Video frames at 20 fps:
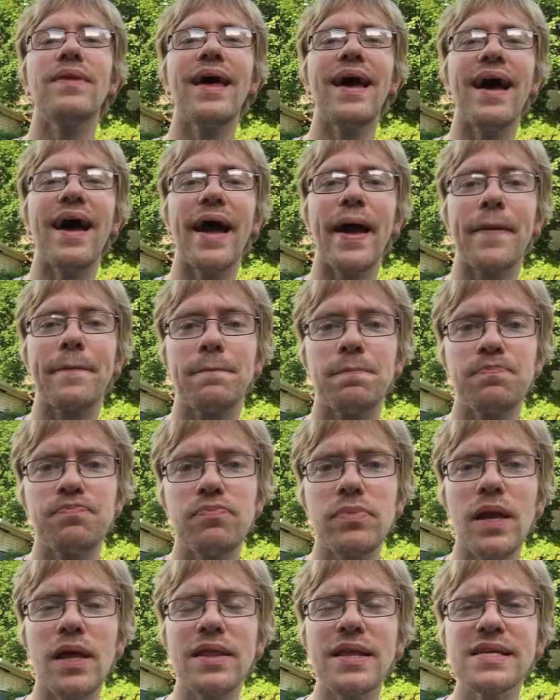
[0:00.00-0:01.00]
Hi,
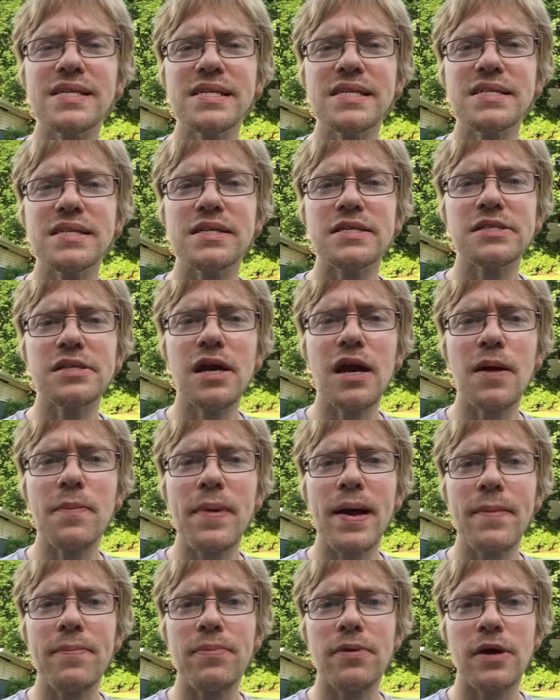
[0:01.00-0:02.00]
this is the start of
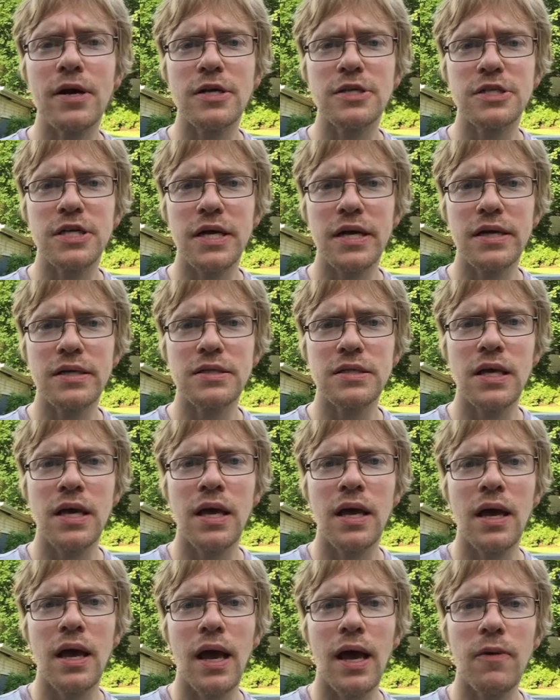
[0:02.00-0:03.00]
my project,
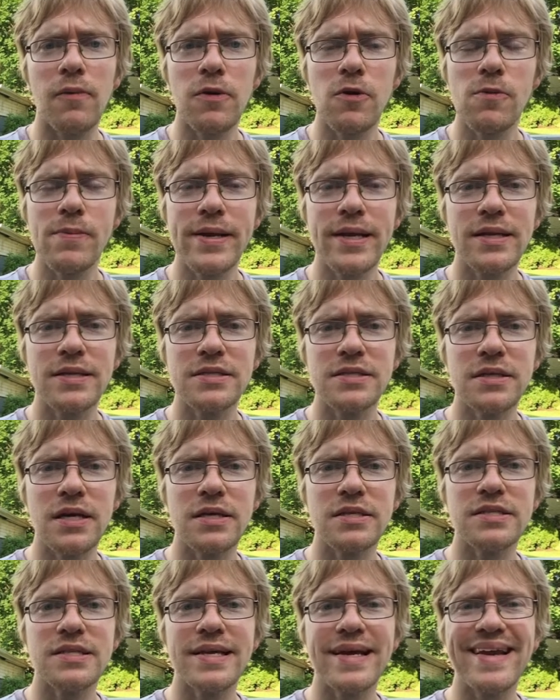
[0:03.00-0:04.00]
and we will be
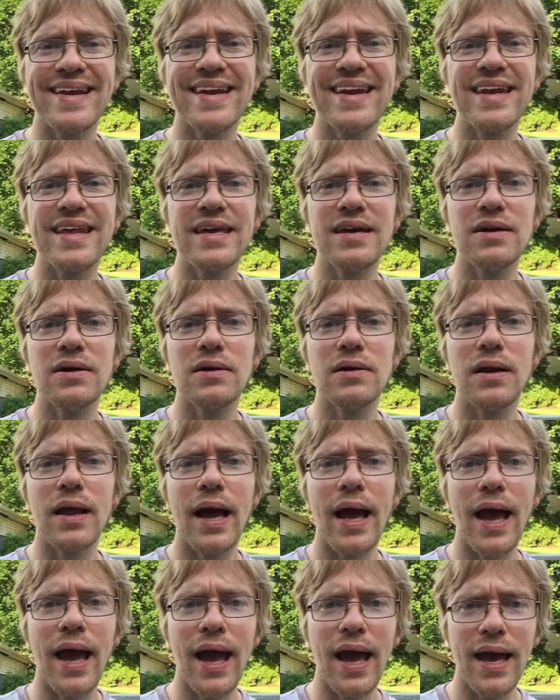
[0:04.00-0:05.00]
discussing Neil
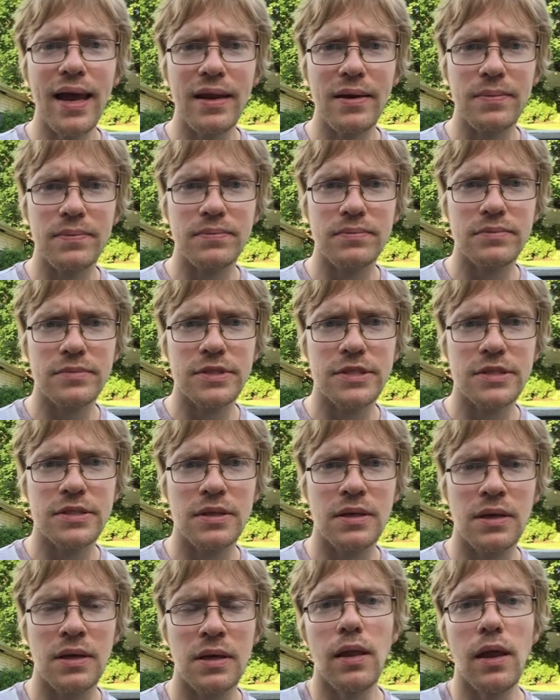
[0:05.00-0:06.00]
Adams.
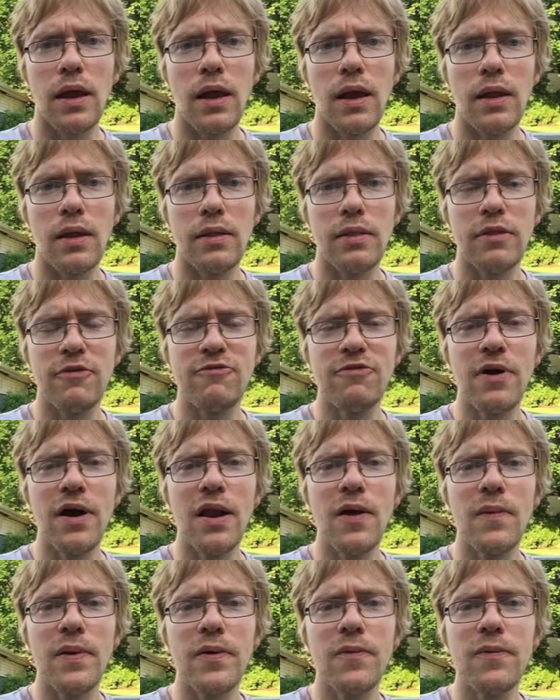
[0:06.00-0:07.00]
The
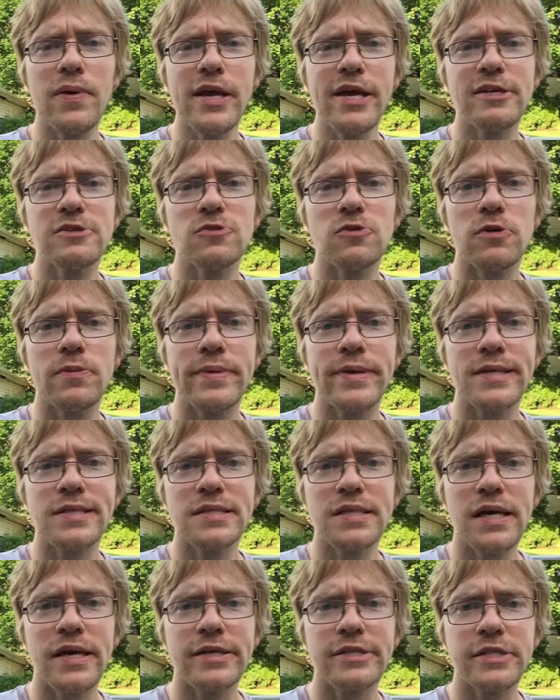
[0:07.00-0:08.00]
following weeks we will be
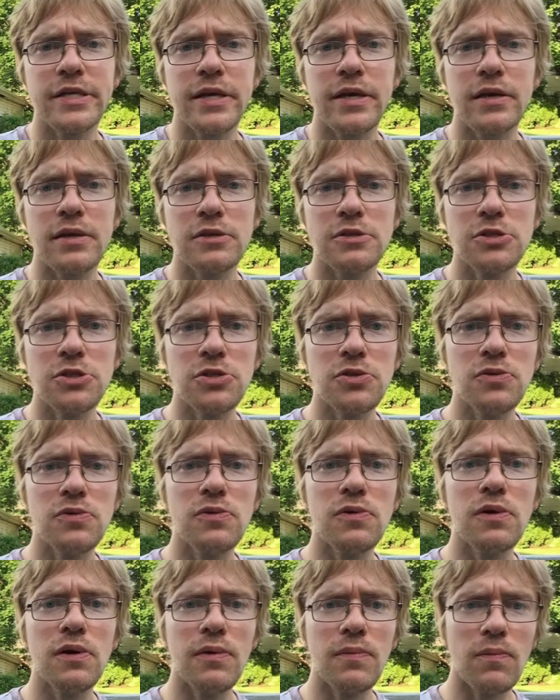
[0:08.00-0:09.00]
discussing
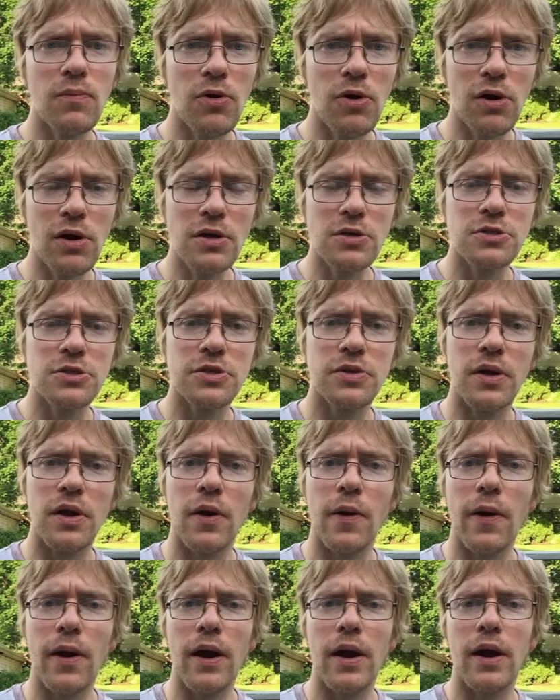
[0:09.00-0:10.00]
two more
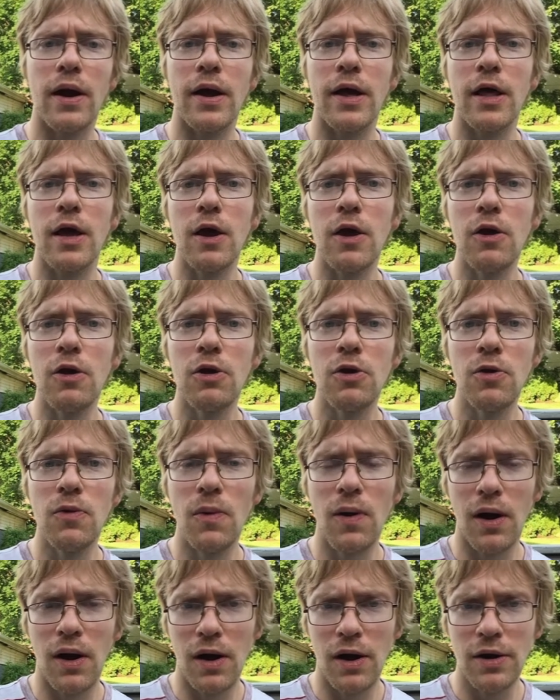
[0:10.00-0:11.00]
judoka, who
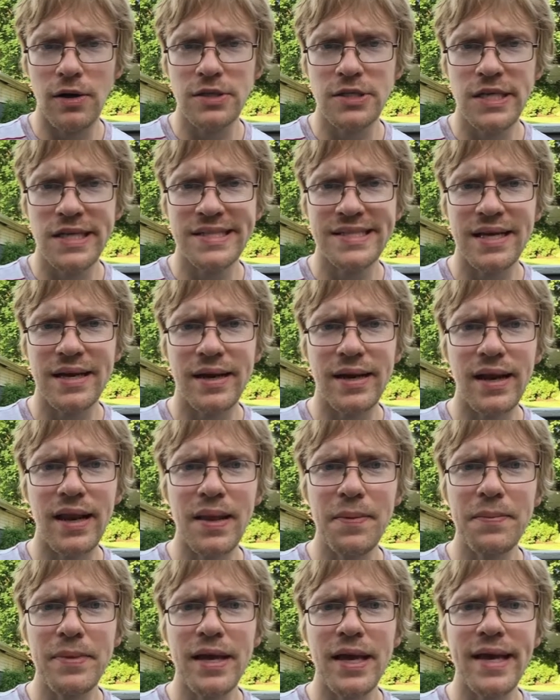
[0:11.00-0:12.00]
are Jessica
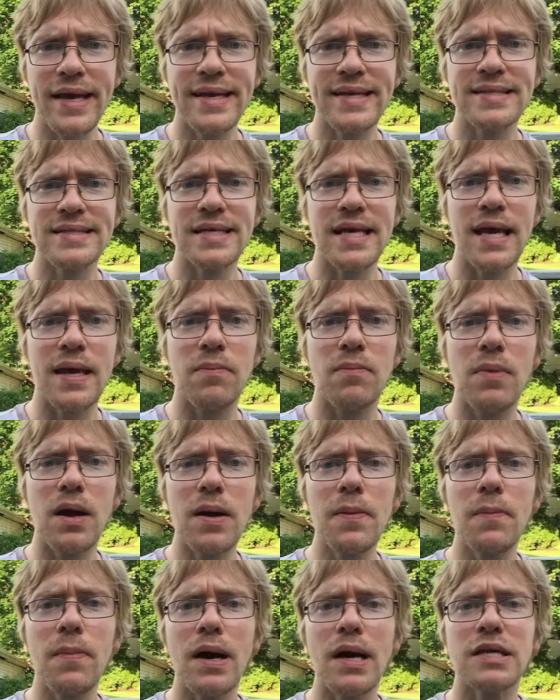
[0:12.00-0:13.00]
Klimkate and
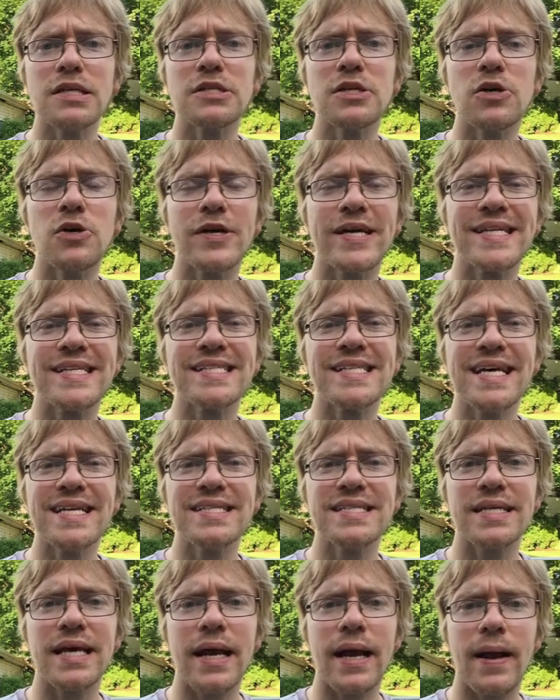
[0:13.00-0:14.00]
Mungbot
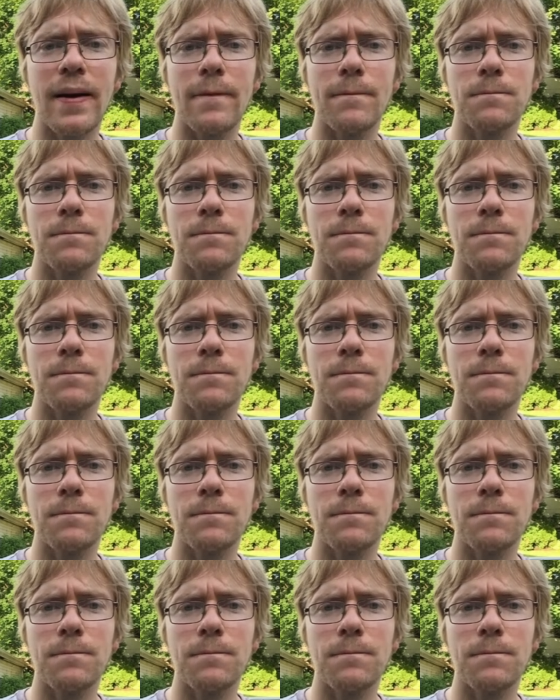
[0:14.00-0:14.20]
Ernzetzik.